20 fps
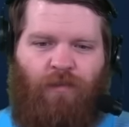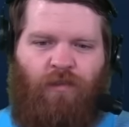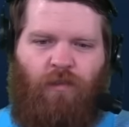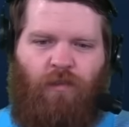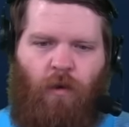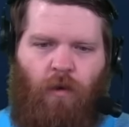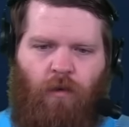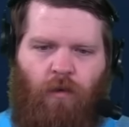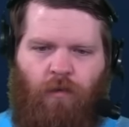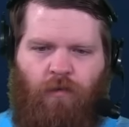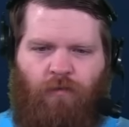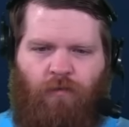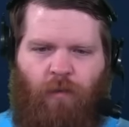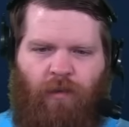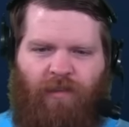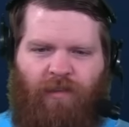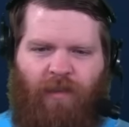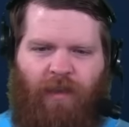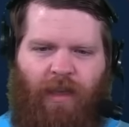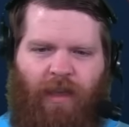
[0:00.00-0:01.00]
starters
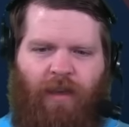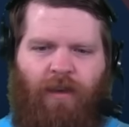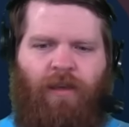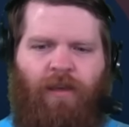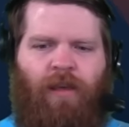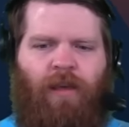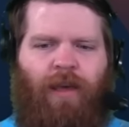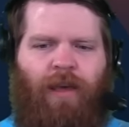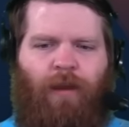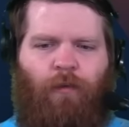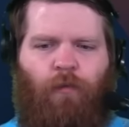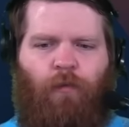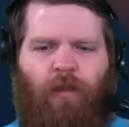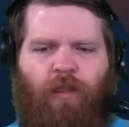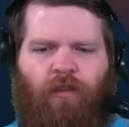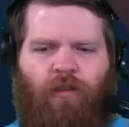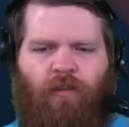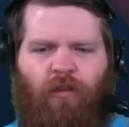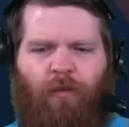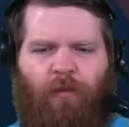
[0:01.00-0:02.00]
once again and won
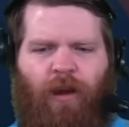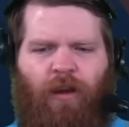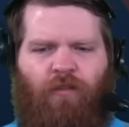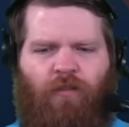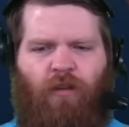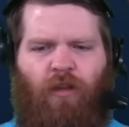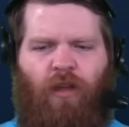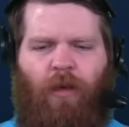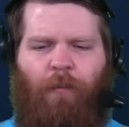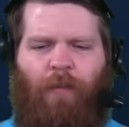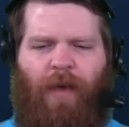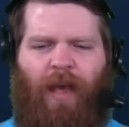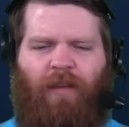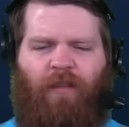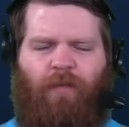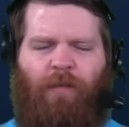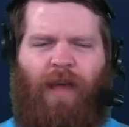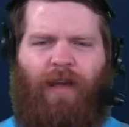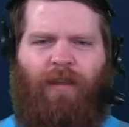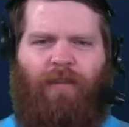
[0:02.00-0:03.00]
the two-minute drill on
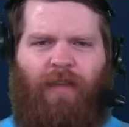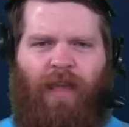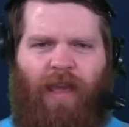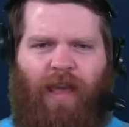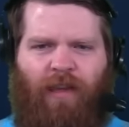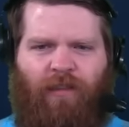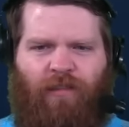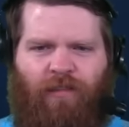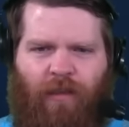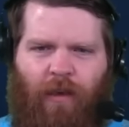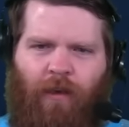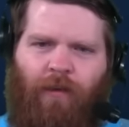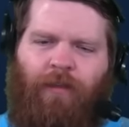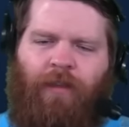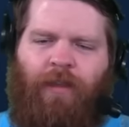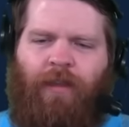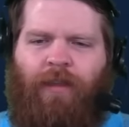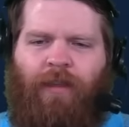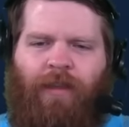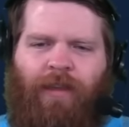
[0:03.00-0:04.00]
back-to-back day. So,
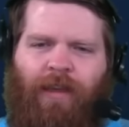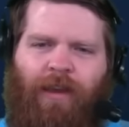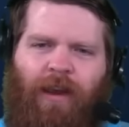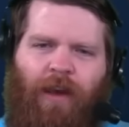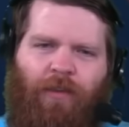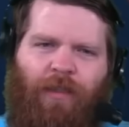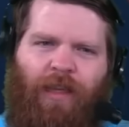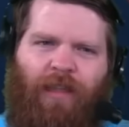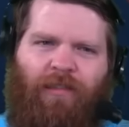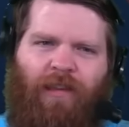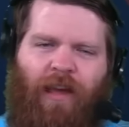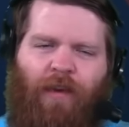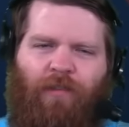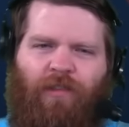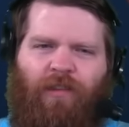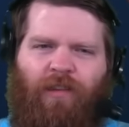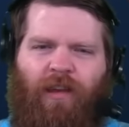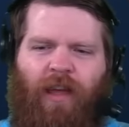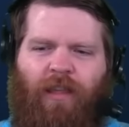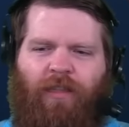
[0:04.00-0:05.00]
you know, that's
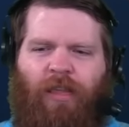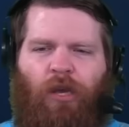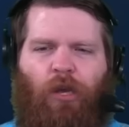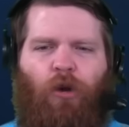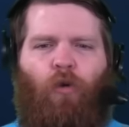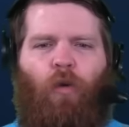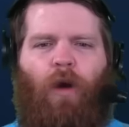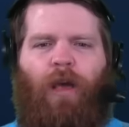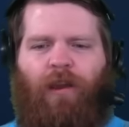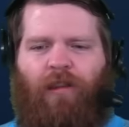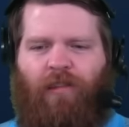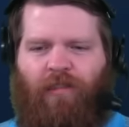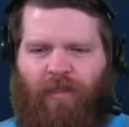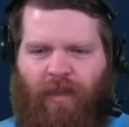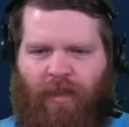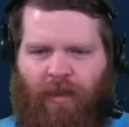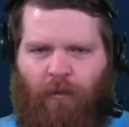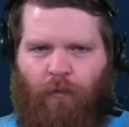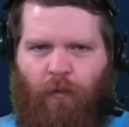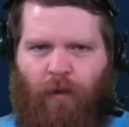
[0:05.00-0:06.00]
obviously not the greatest
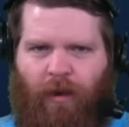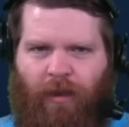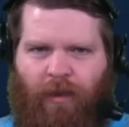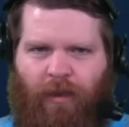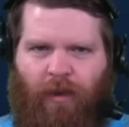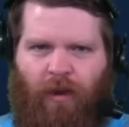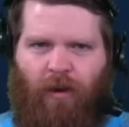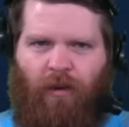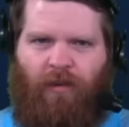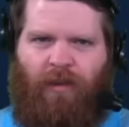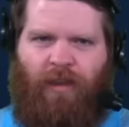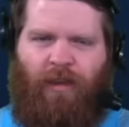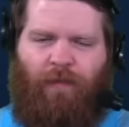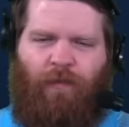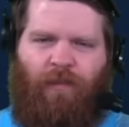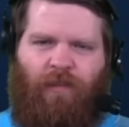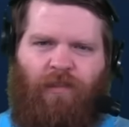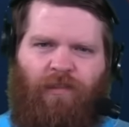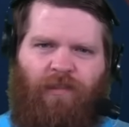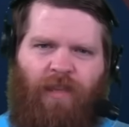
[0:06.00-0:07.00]
thing you want to hear.
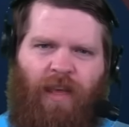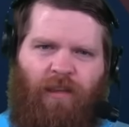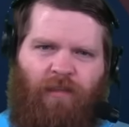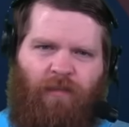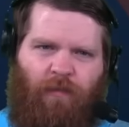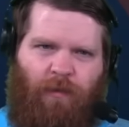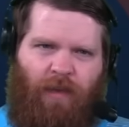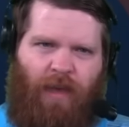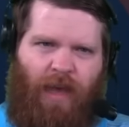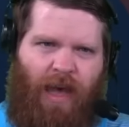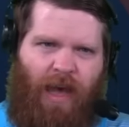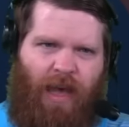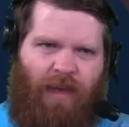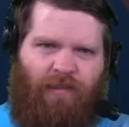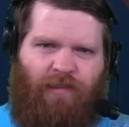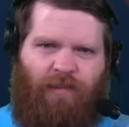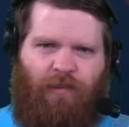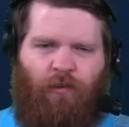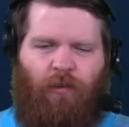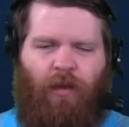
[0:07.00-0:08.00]
Defense is down some
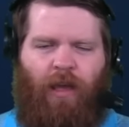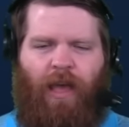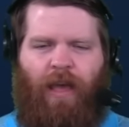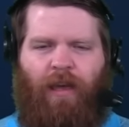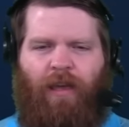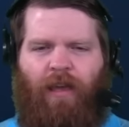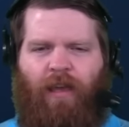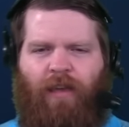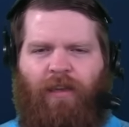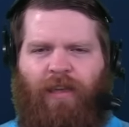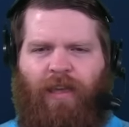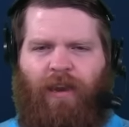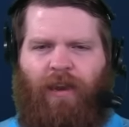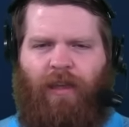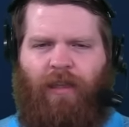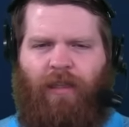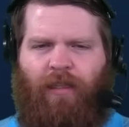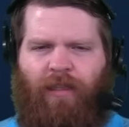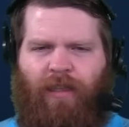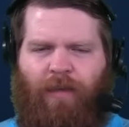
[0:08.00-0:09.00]
guys, still
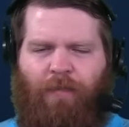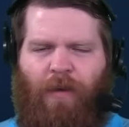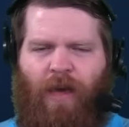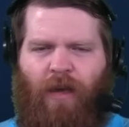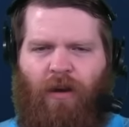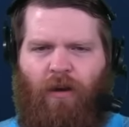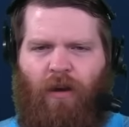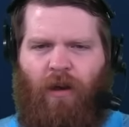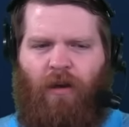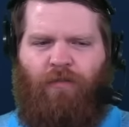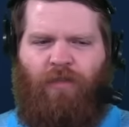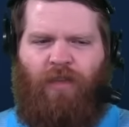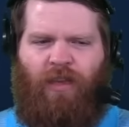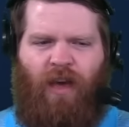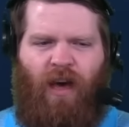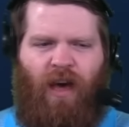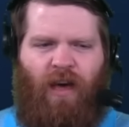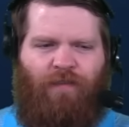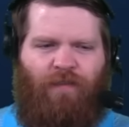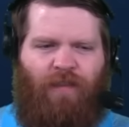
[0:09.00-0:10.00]
getting the better of the
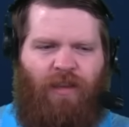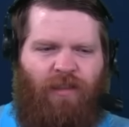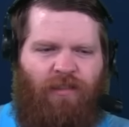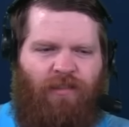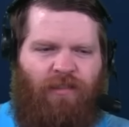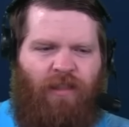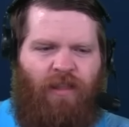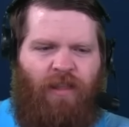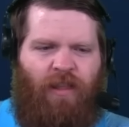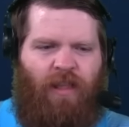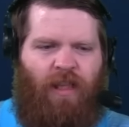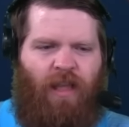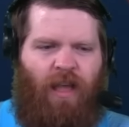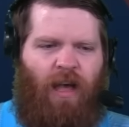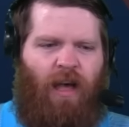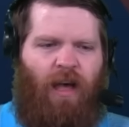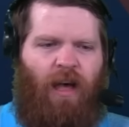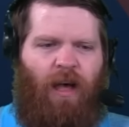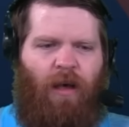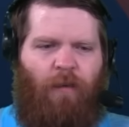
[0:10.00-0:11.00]
offense.
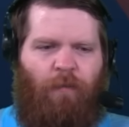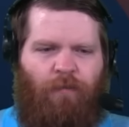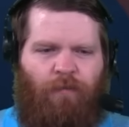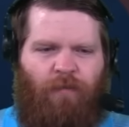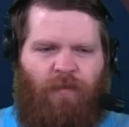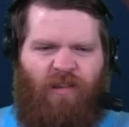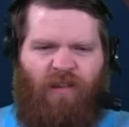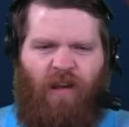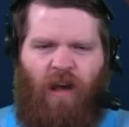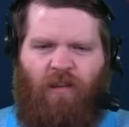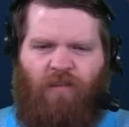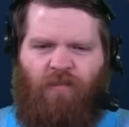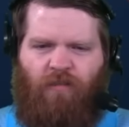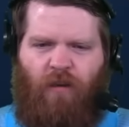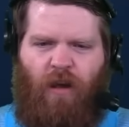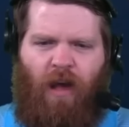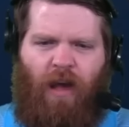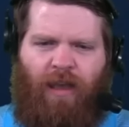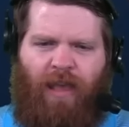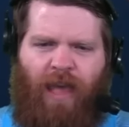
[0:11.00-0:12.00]
Josh
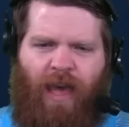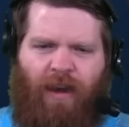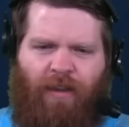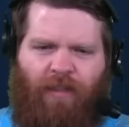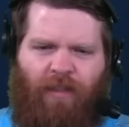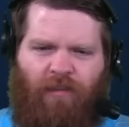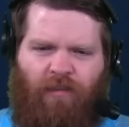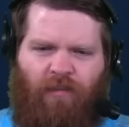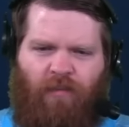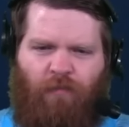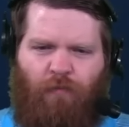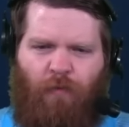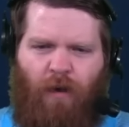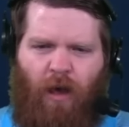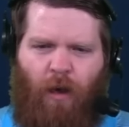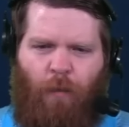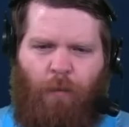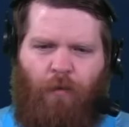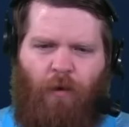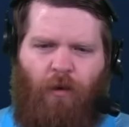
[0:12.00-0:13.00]
Schrock added this as
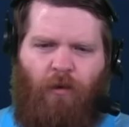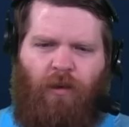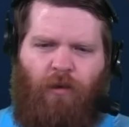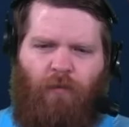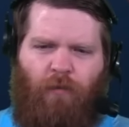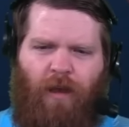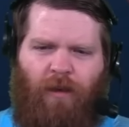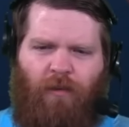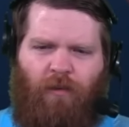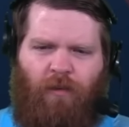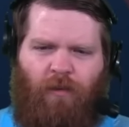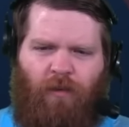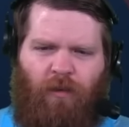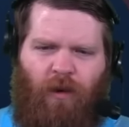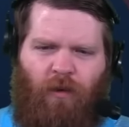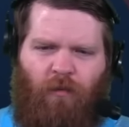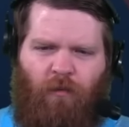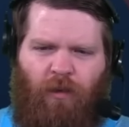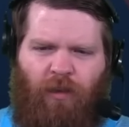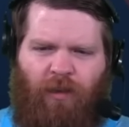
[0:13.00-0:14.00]
well. Broken record
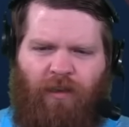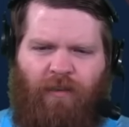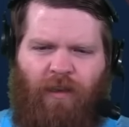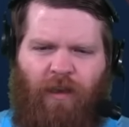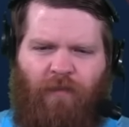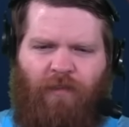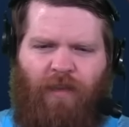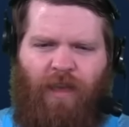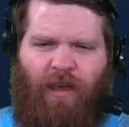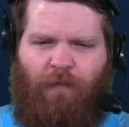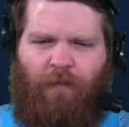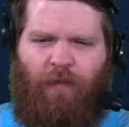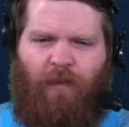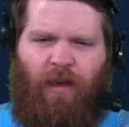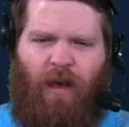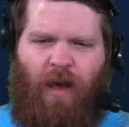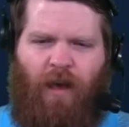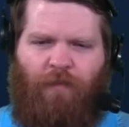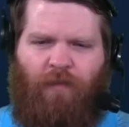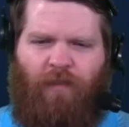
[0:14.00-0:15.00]
alert, really tough day for the
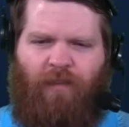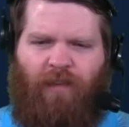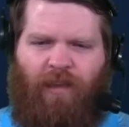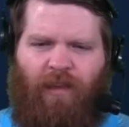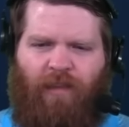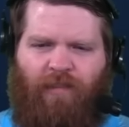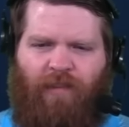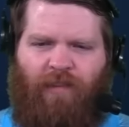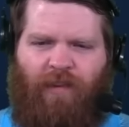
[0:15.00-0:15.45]
offense against a